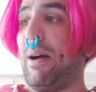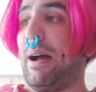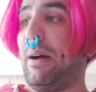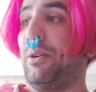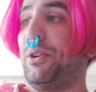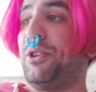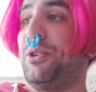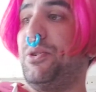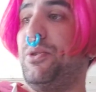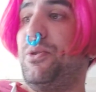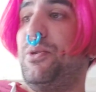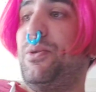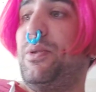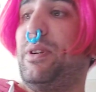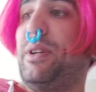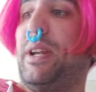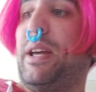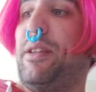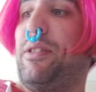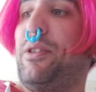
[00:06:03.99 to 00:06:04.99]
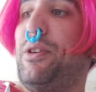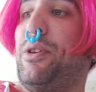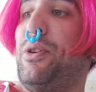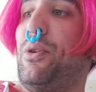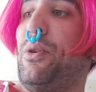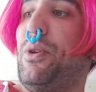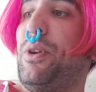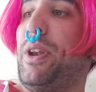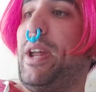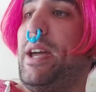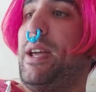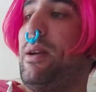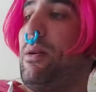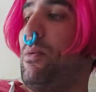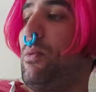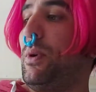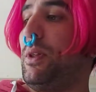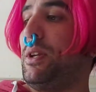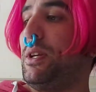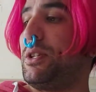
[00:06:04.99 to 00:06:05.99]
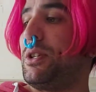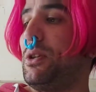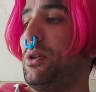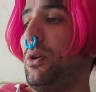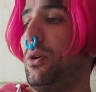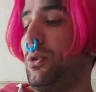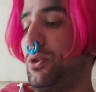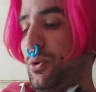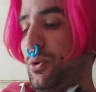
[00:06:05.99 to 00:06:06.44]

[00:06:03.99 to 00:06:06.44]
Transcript: out to Nathan Not Nate with his Glock